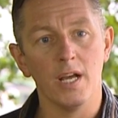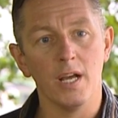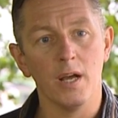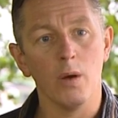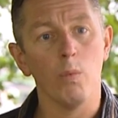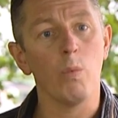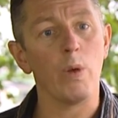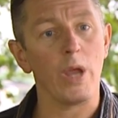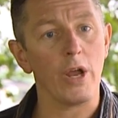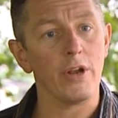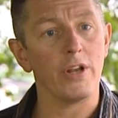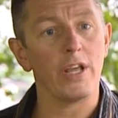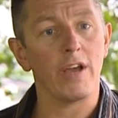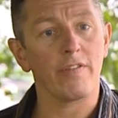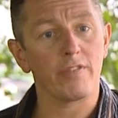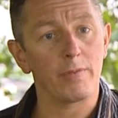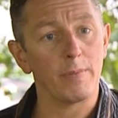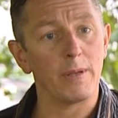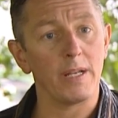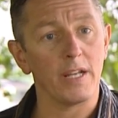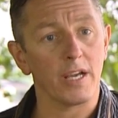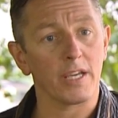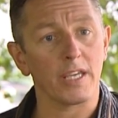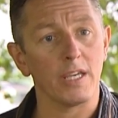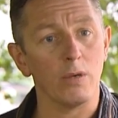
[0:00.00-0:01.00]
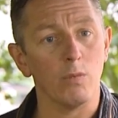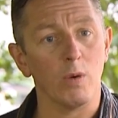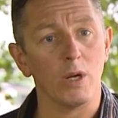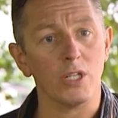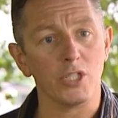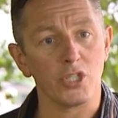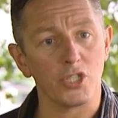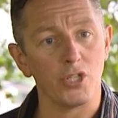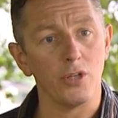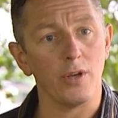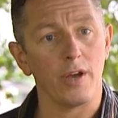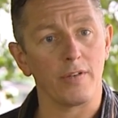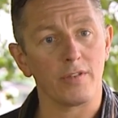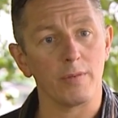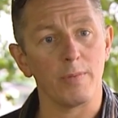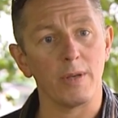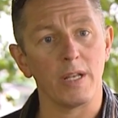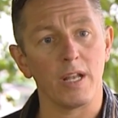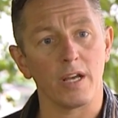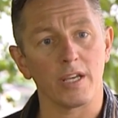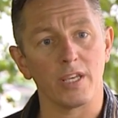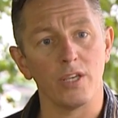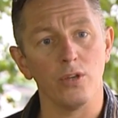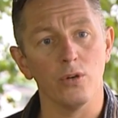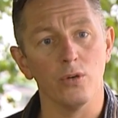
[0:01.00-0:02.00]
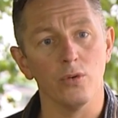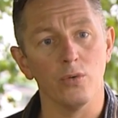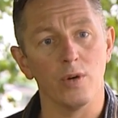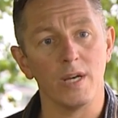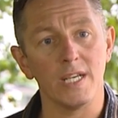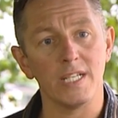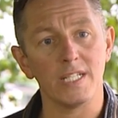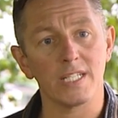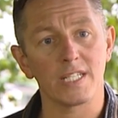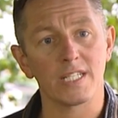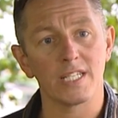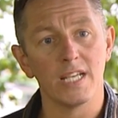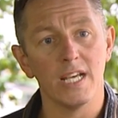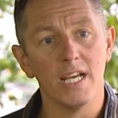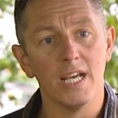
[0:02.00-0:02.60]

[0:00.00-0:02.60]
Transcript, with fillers: "We only have to be lucky once, you have to be lucky always."